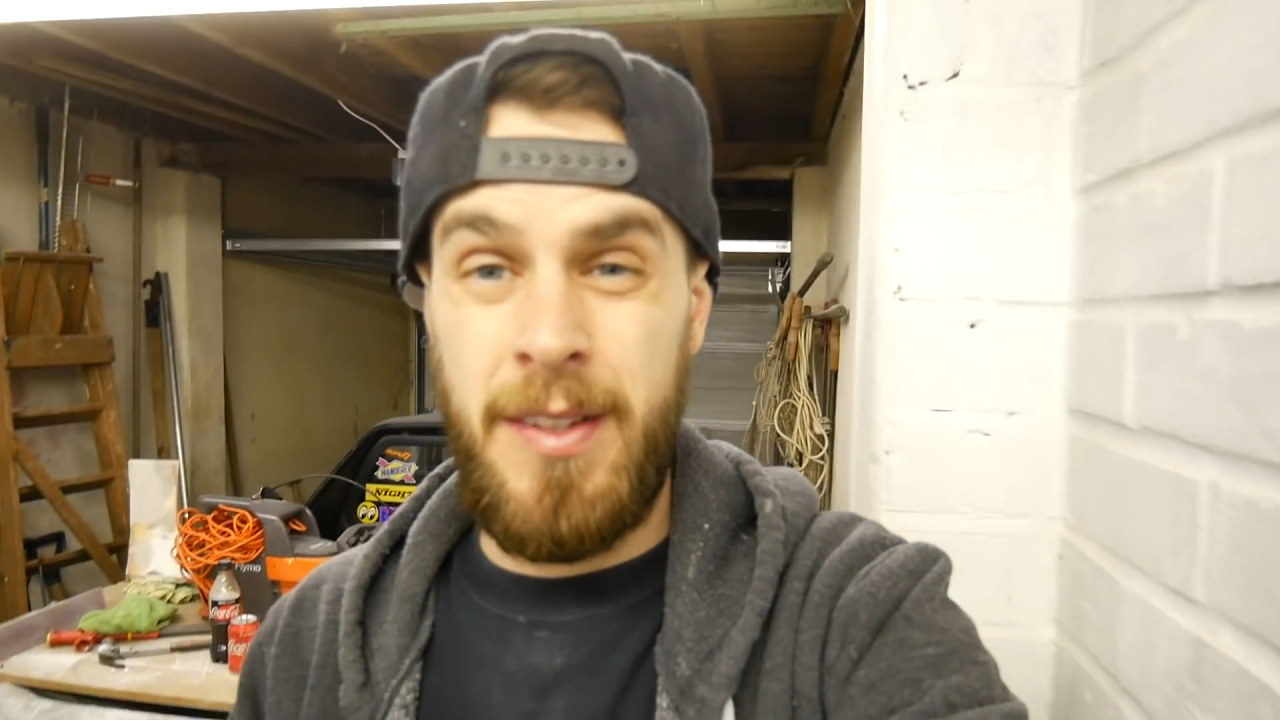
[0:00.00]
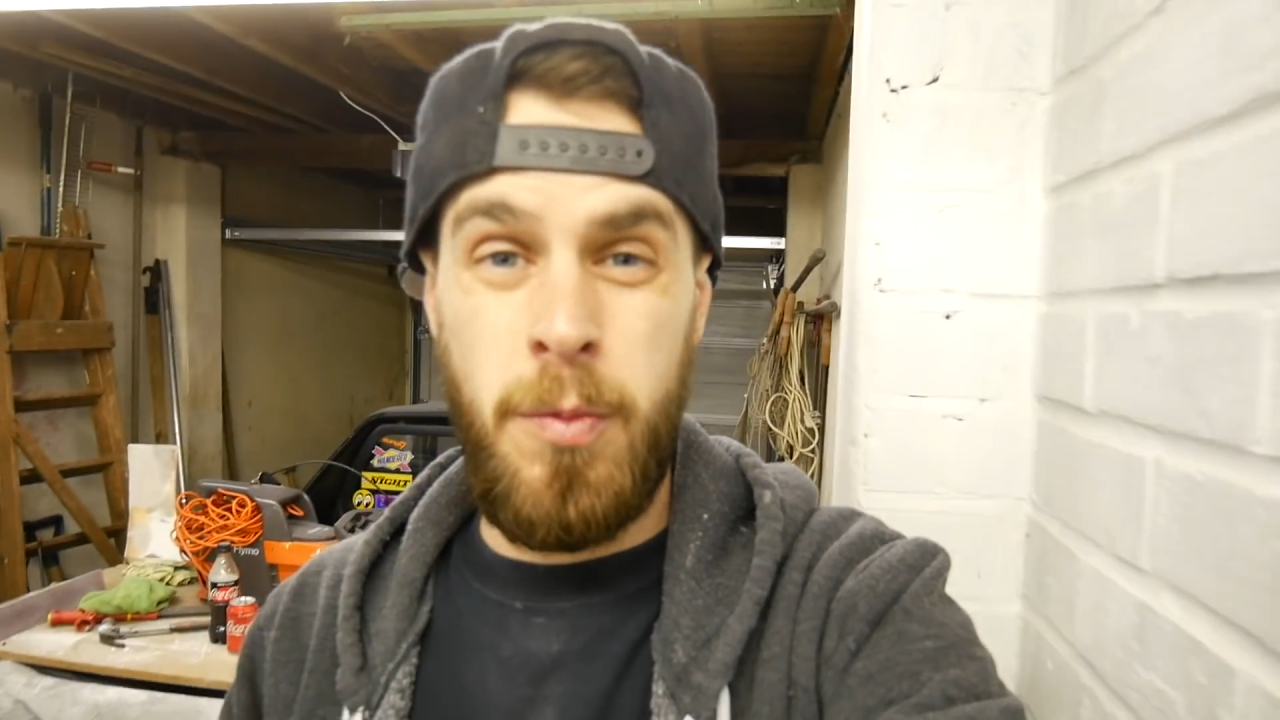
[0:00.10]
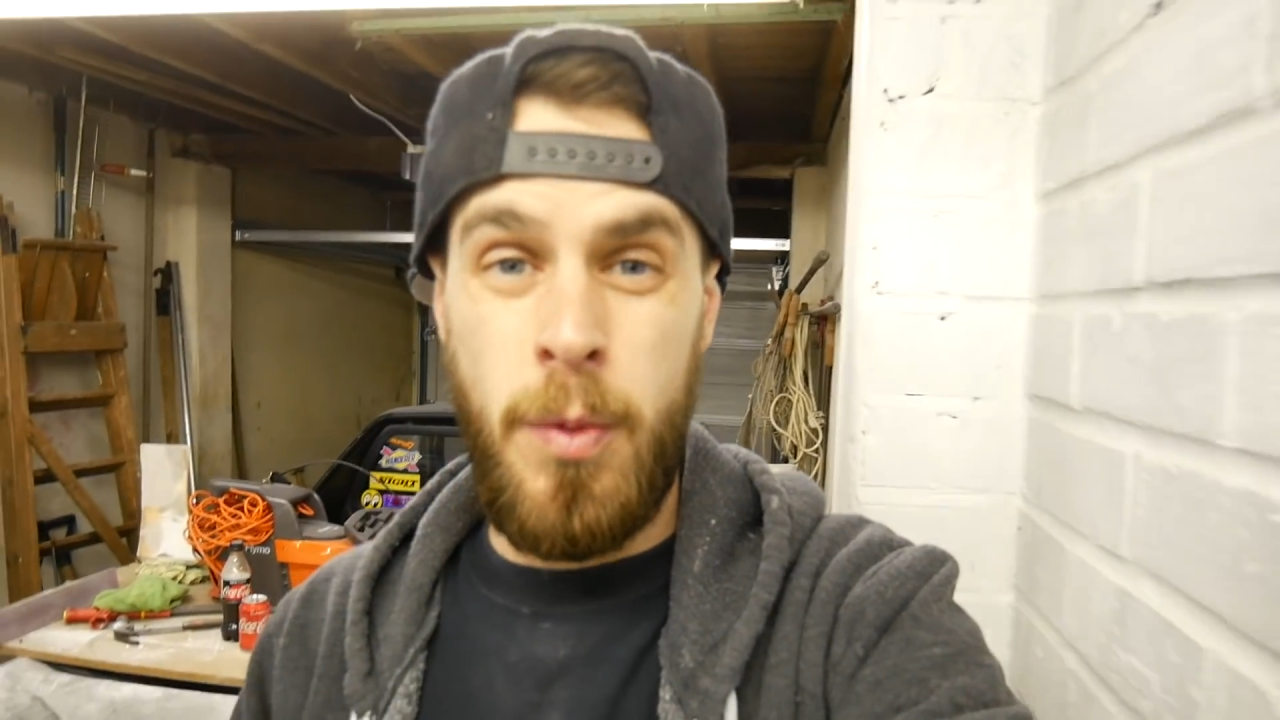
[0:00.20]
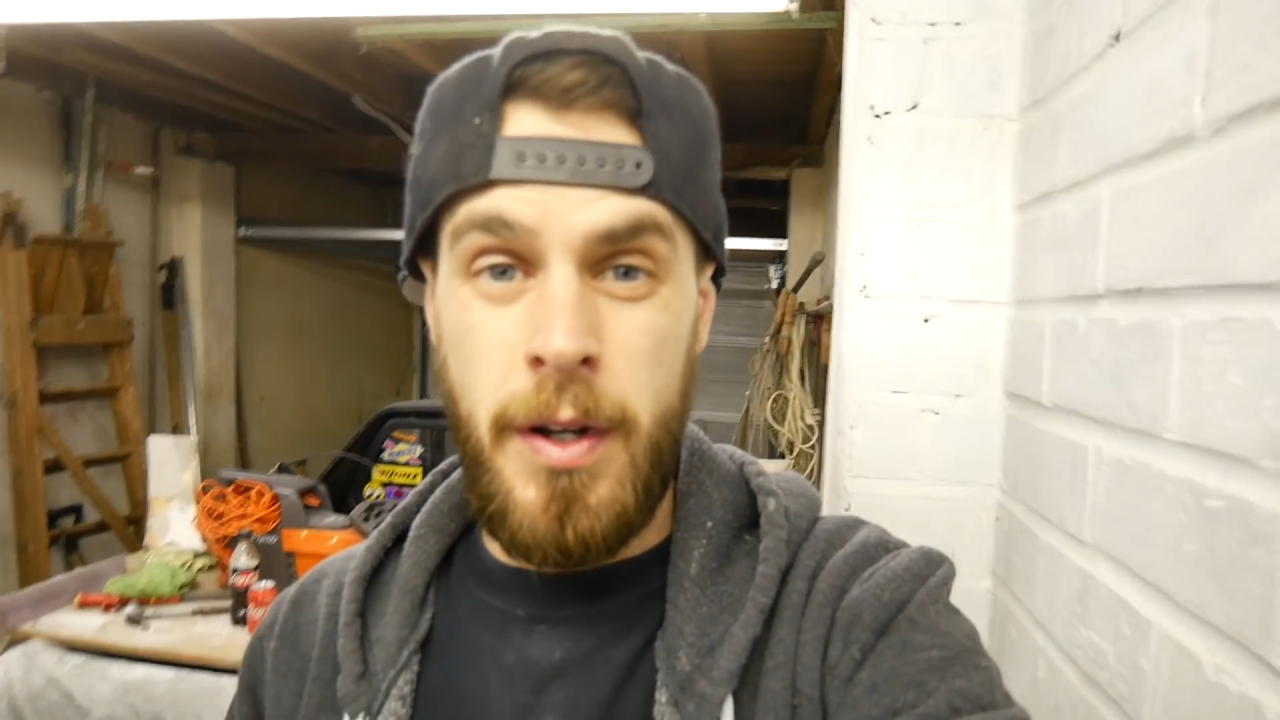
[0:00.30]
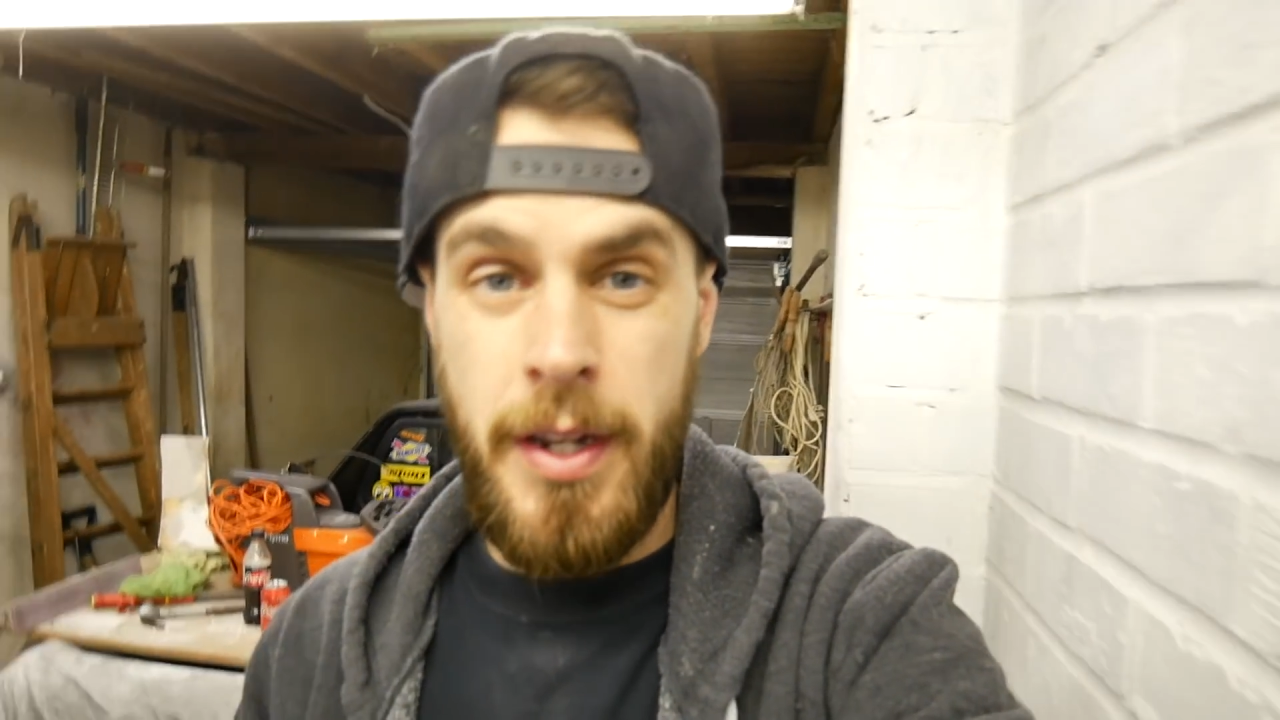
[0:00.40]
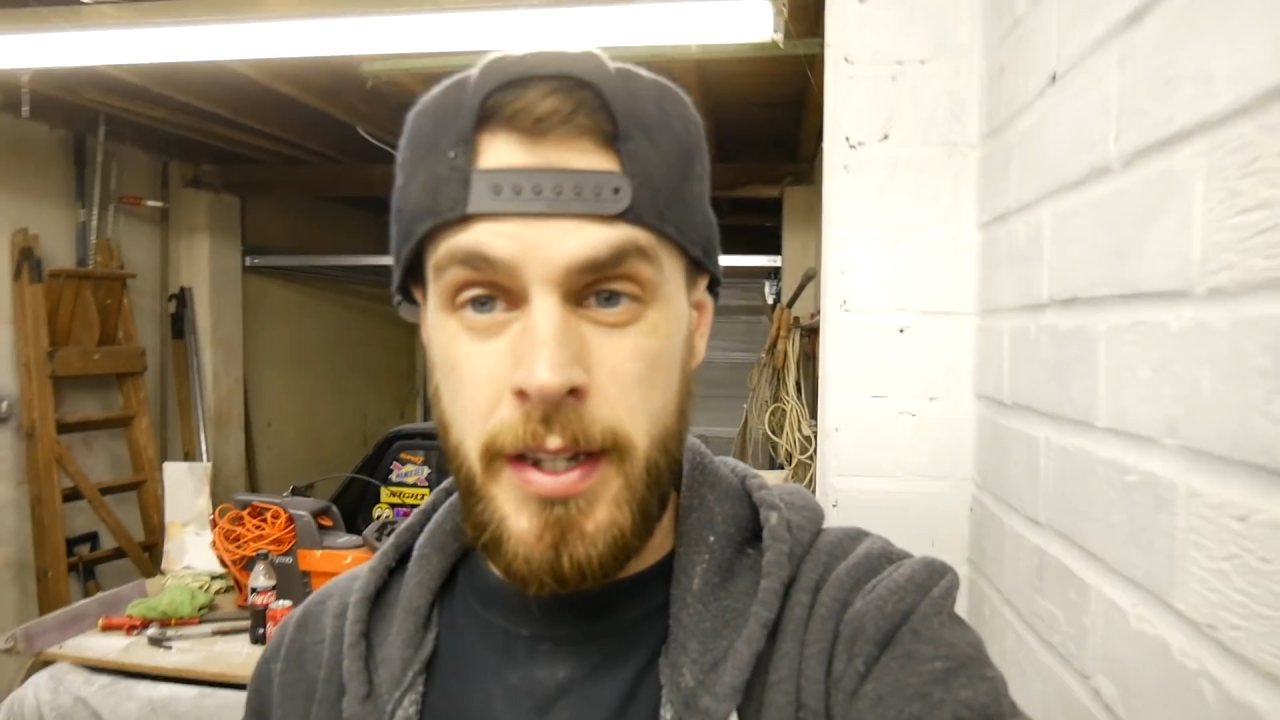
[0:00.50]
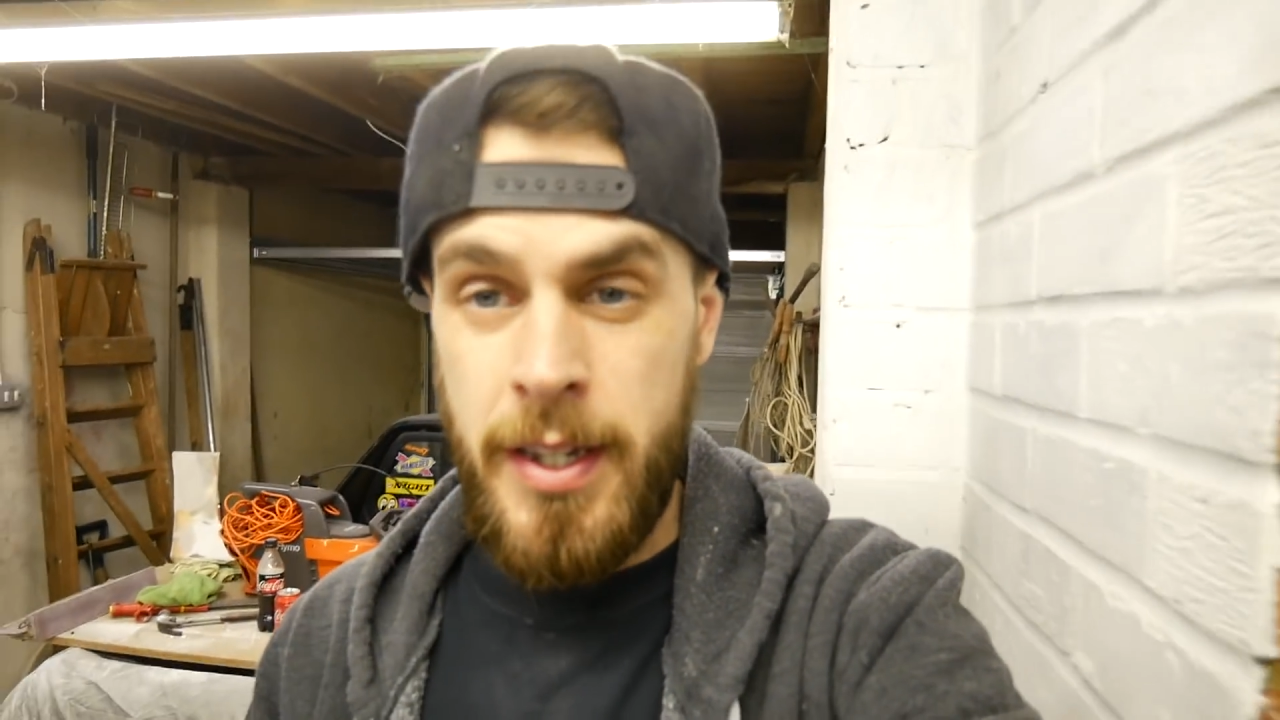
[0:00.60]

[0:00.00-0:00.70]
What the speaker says: as wide.